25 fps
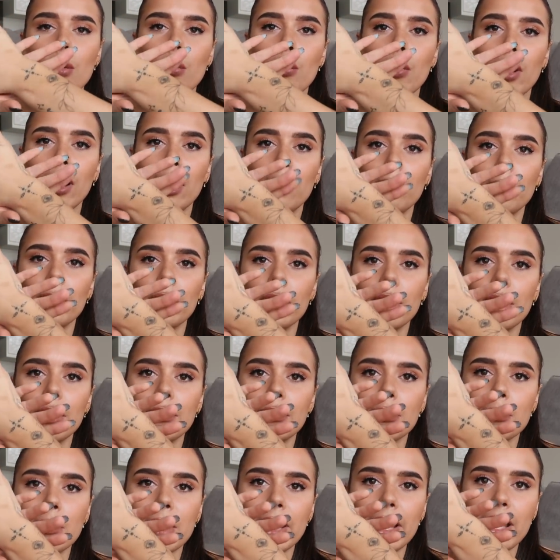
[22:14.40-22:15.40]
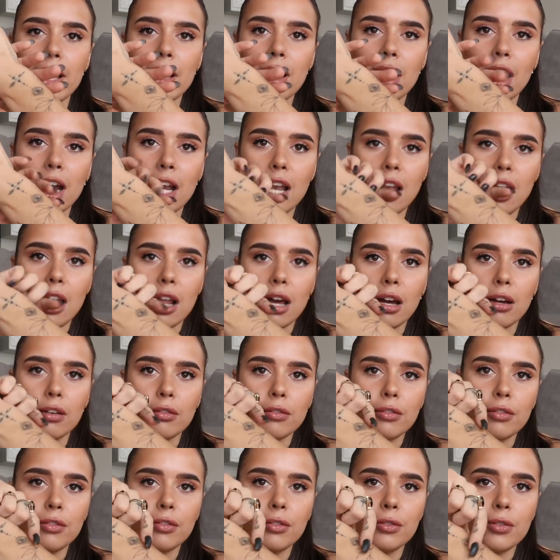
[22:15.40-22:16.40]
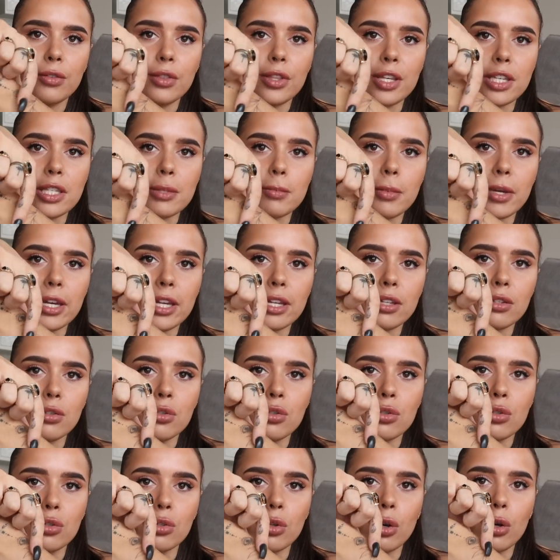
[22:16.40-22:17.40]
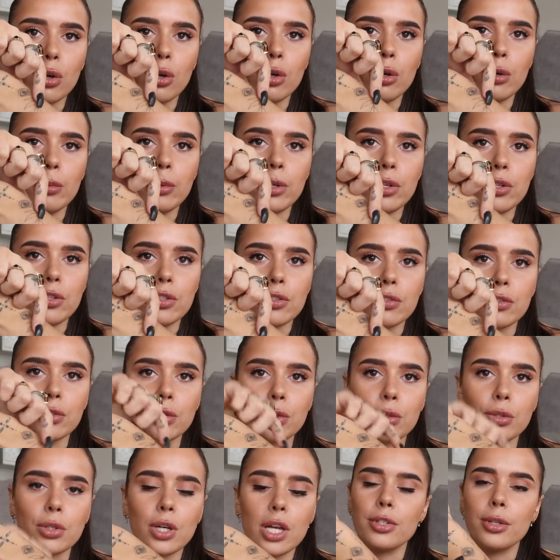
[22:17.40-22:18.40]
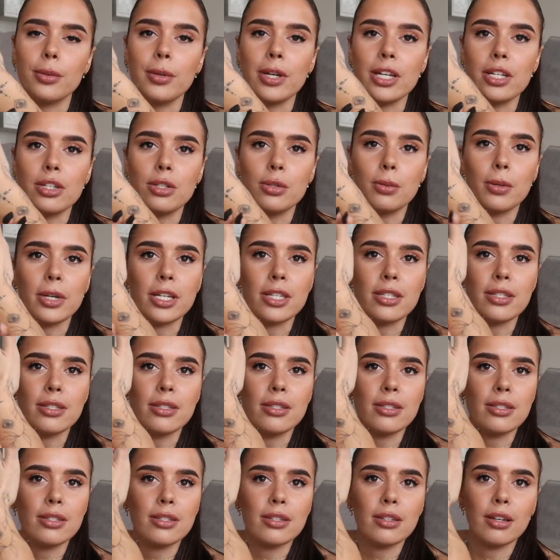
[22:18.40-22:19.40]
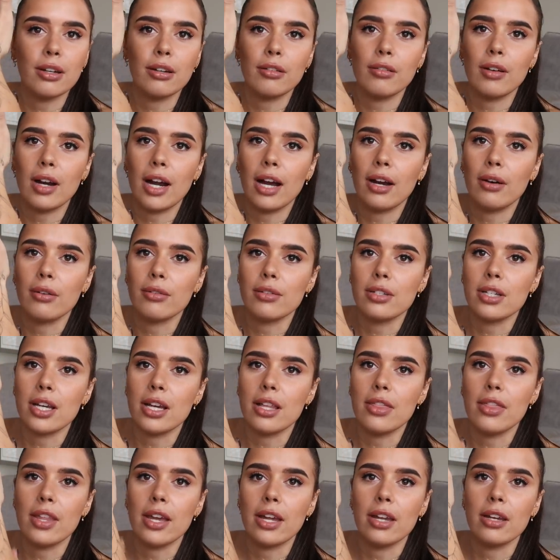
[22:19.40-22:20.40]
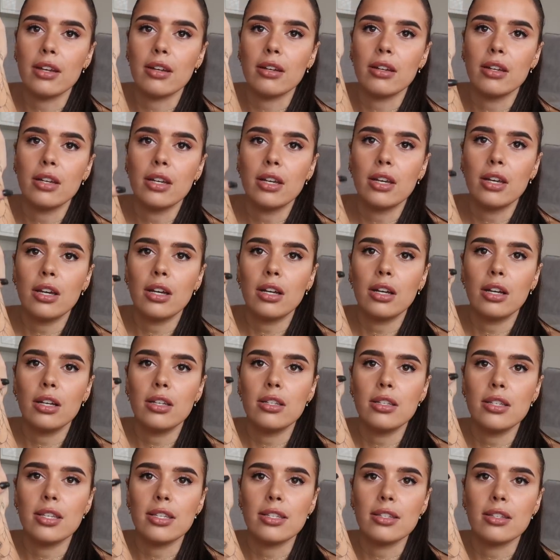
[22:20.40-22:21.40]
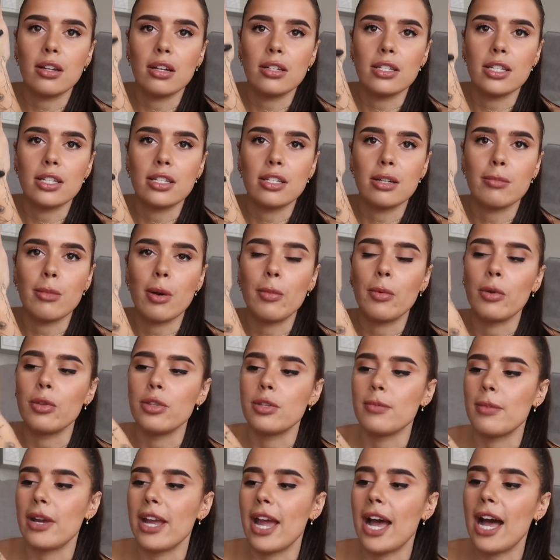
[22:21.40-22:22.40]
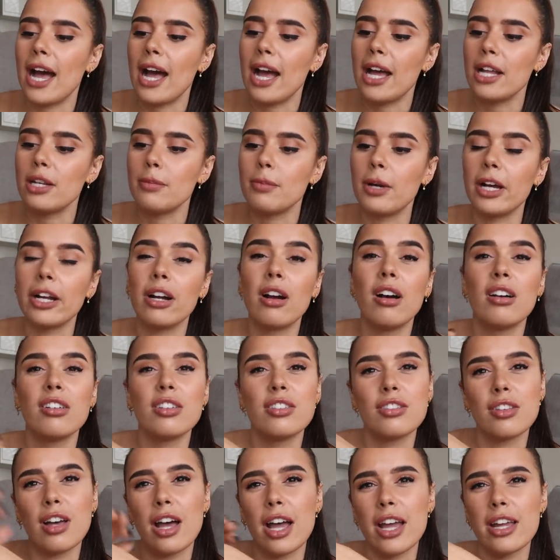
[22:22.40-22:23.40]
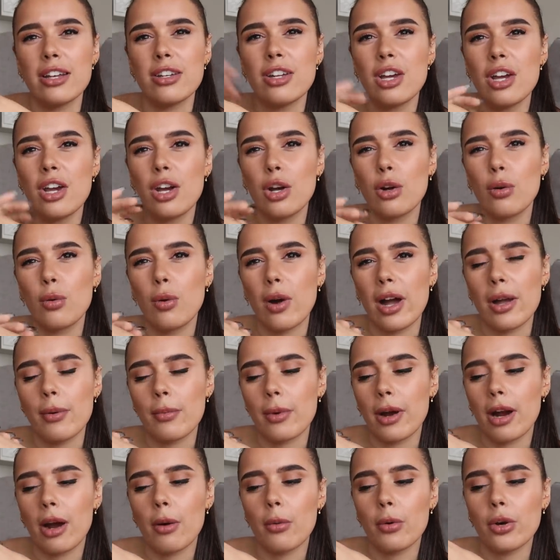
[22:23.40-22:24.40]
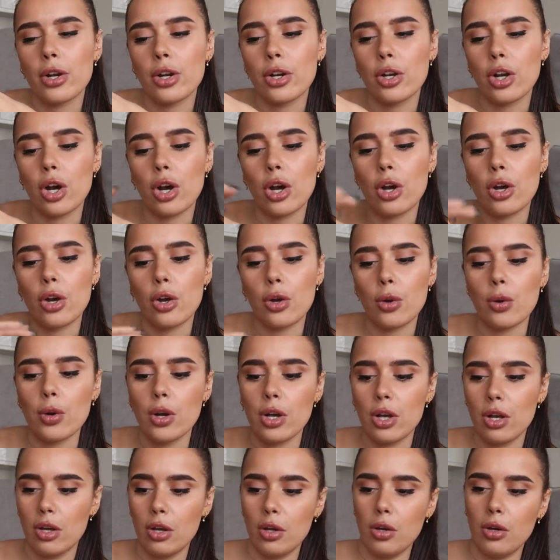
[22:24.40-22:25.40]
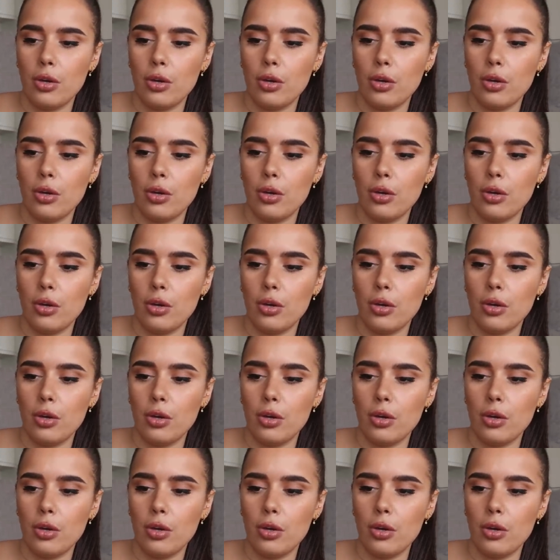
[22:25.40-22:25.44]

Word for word: where I wanna go from here. I love this bit, it's so beautiful. So it twists around and then is starting to come up onto my hand, but I can't decide quite where I want to go